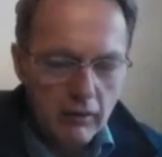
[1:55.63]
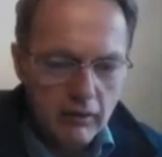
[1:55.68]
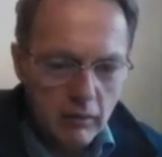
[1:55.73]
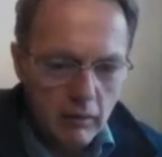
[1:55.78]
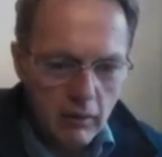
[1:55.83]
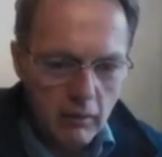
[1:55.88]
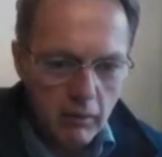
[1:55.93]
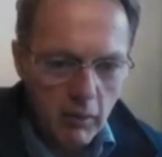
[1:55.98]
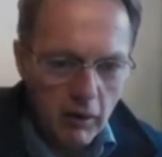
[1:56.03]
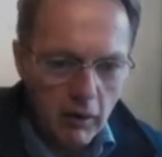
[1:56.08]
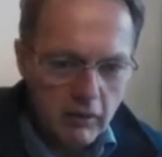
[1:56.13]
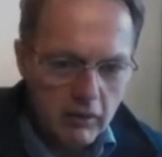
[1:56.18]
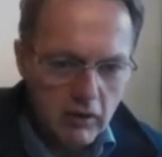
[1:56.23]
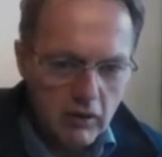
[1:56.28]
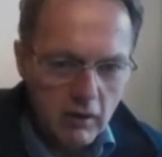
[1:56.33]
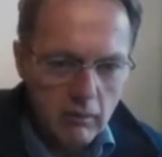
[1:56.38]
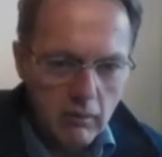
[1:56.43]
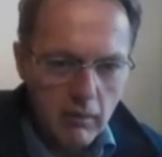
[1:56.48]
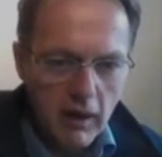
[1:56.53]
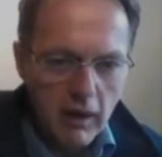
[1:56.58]
some of the points
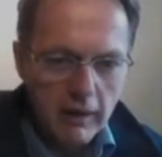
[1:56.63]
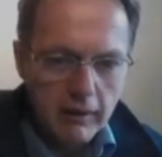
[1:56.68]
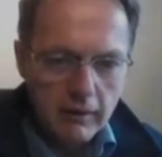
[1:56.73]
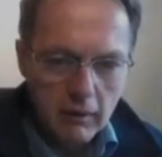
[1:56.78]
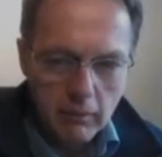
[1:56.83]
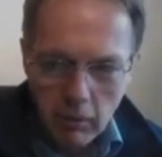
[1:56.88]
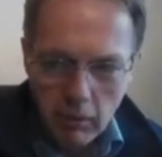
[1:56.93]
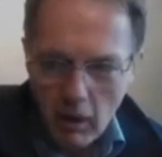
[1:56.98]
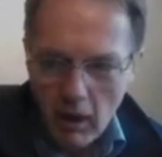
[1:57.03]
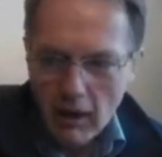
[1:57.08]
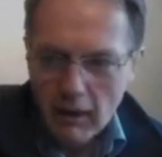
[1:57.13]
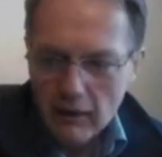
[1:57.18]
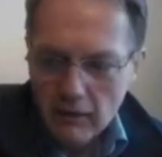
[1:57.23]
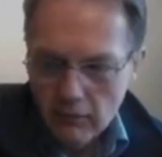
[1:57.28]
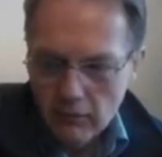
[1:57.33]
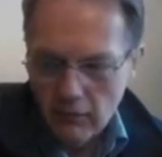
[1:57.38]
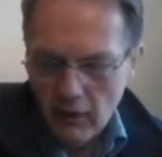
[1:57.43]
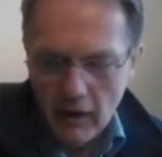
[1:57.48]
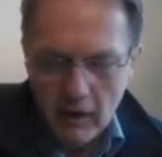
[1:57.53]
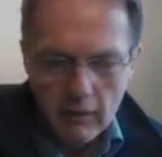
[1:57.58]
she made applies
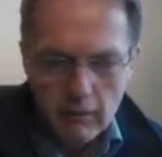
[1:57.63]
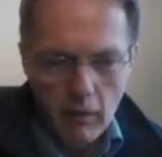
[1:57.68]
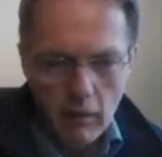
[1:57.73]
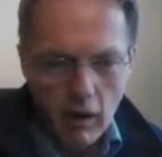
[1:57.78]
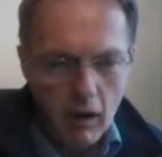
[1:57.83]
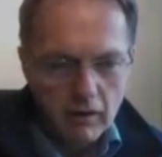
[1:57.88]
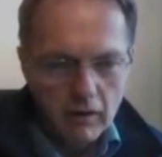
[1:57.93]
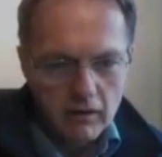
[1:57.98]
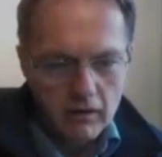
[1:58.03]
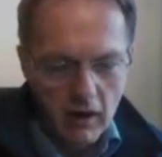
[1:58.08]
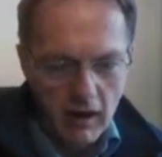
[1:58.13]
very much